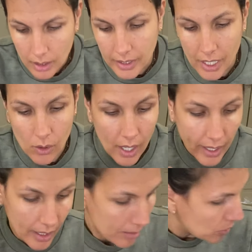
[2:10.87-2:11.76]
Now
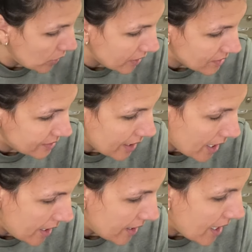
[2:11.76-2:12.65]
I am going to
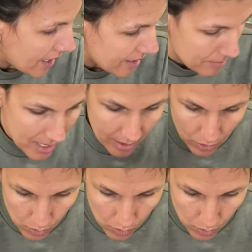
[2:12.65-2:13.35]
say, I am not